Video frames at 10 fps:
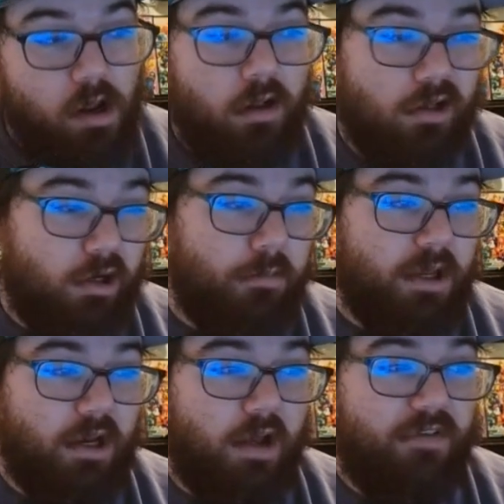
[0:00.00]
a little
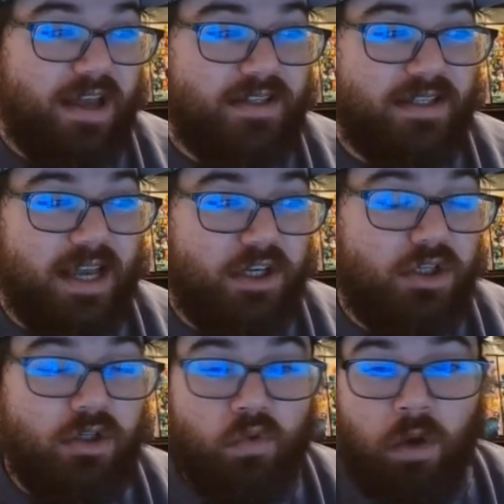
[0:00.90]
bit of
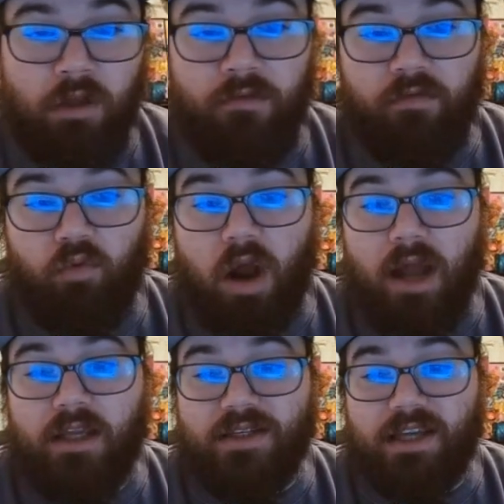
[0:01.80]
hesitation as well of the
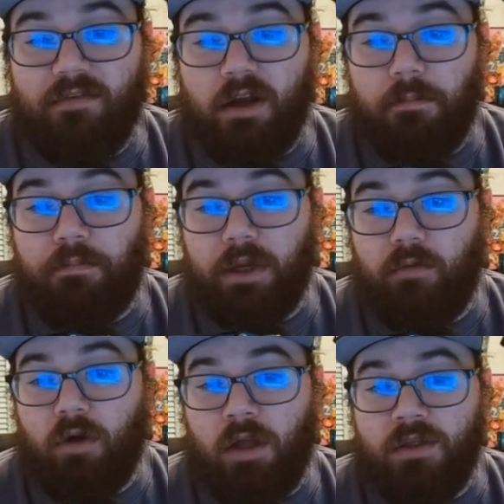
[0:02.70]
Rockies giving up big
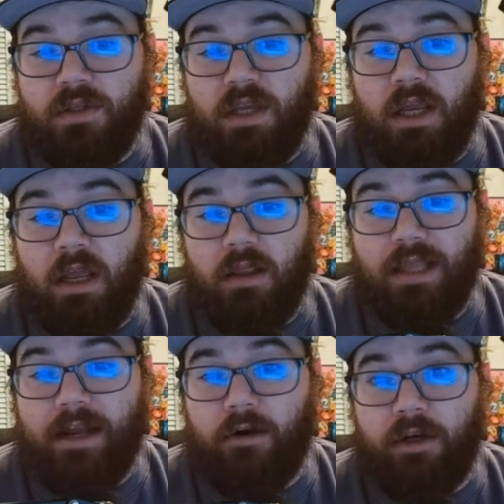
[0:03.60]
runs
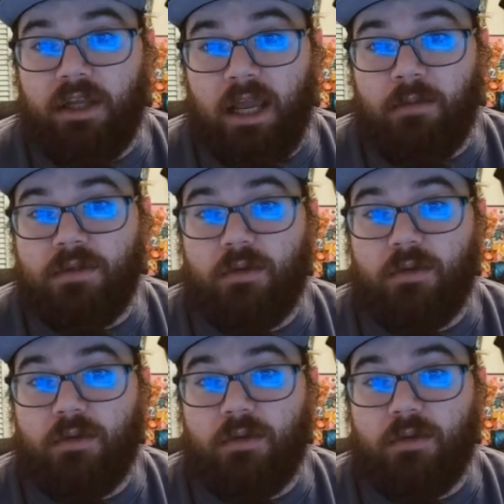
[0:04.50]
later in games.